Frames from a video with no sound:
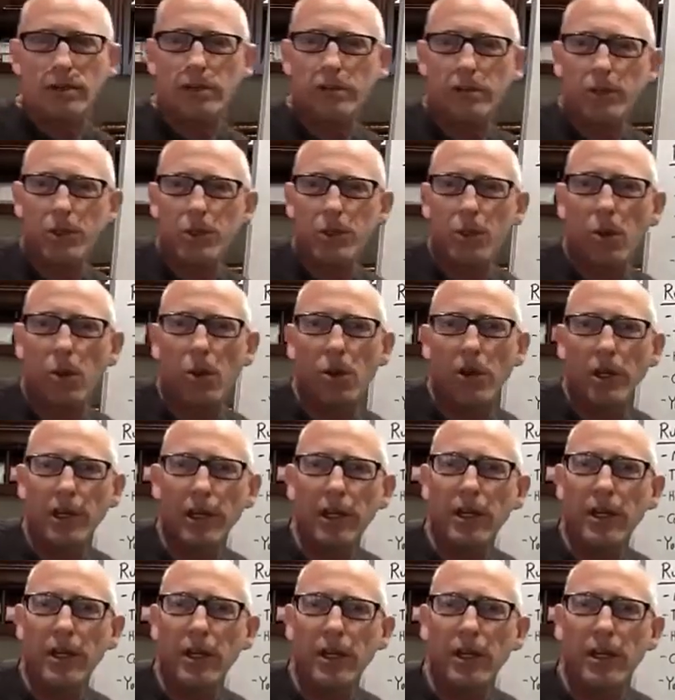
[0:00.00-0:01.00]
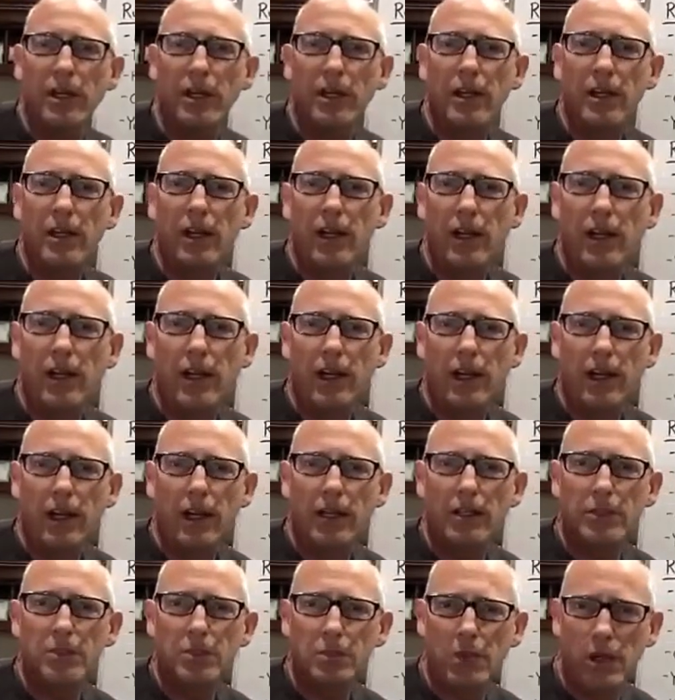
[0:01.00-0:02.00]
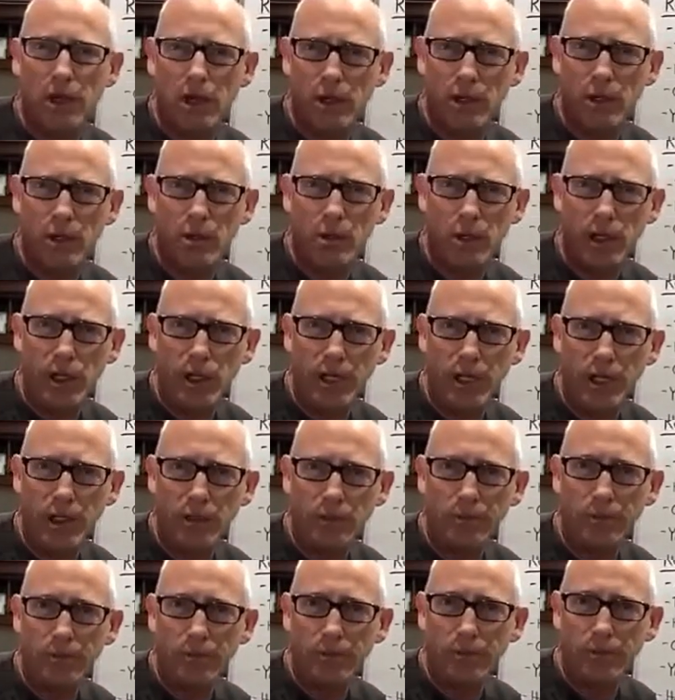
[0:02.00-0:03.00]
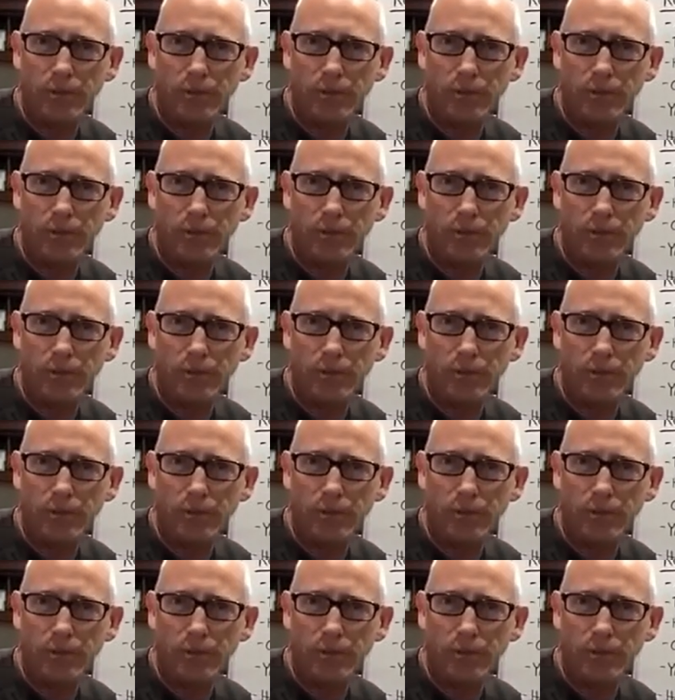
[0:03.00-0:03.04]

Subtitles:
of trolling is mind reading.